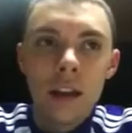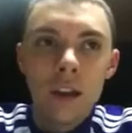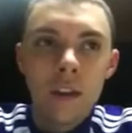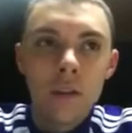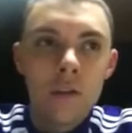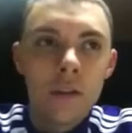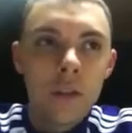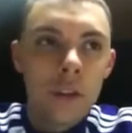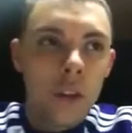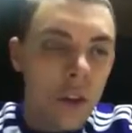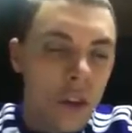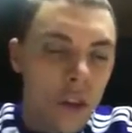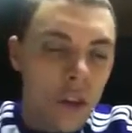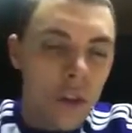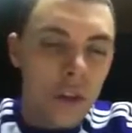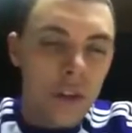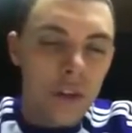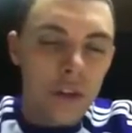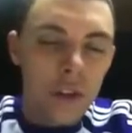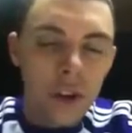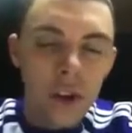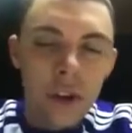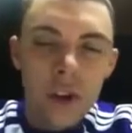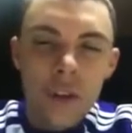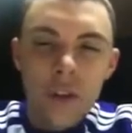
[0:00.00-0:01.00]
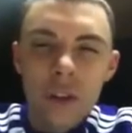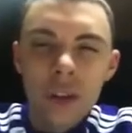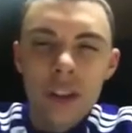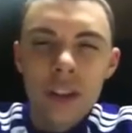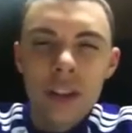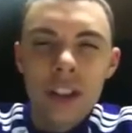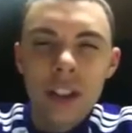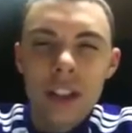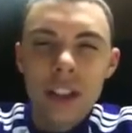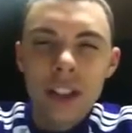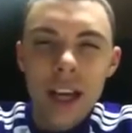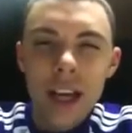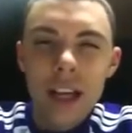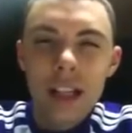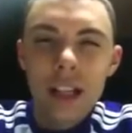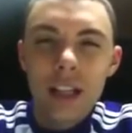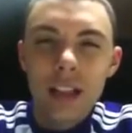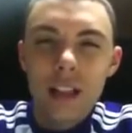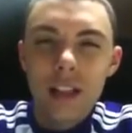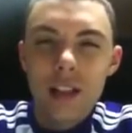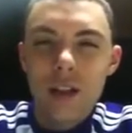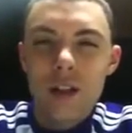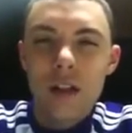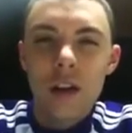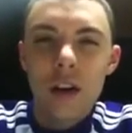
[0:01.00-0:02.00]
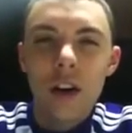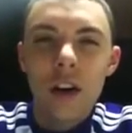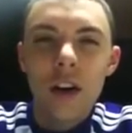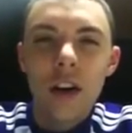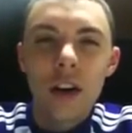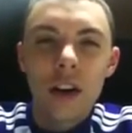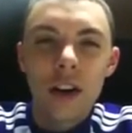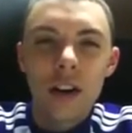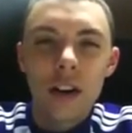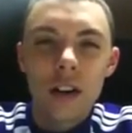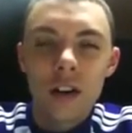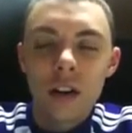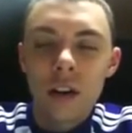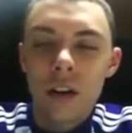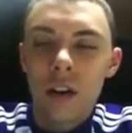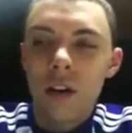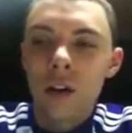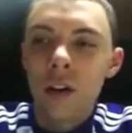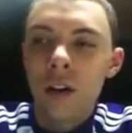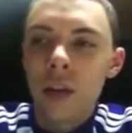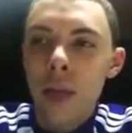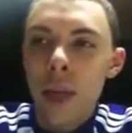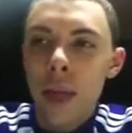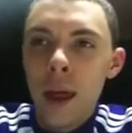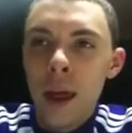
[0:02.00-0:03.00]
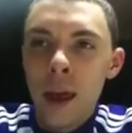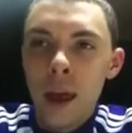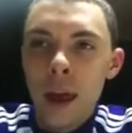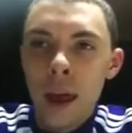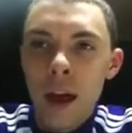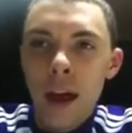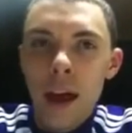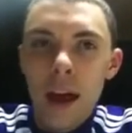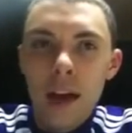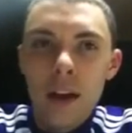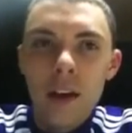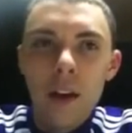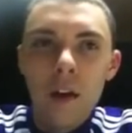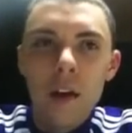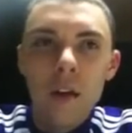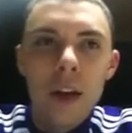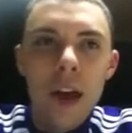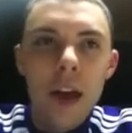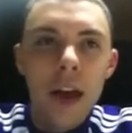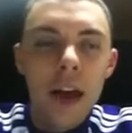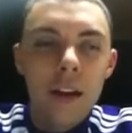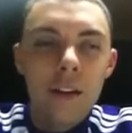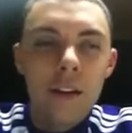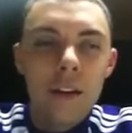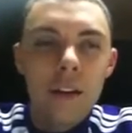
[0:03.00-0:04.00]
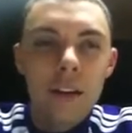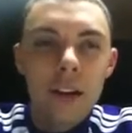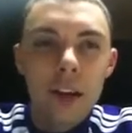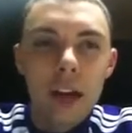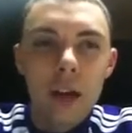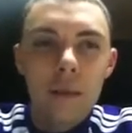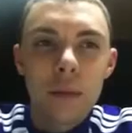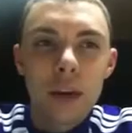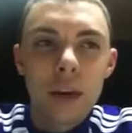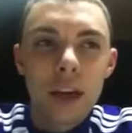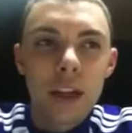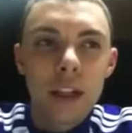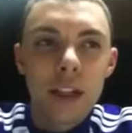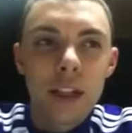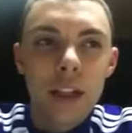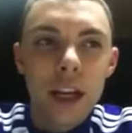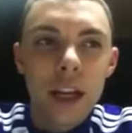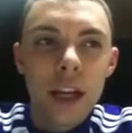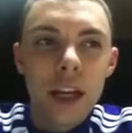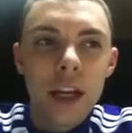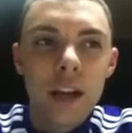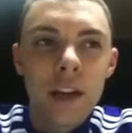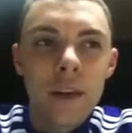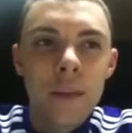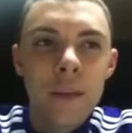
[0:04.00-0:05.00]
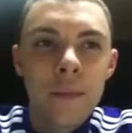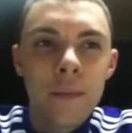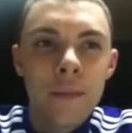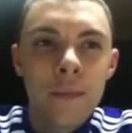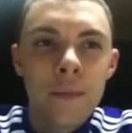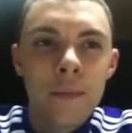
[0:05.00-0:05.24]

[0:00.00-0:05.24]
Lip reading: And for you to really just take this to the heart, I know that everything I'm going to say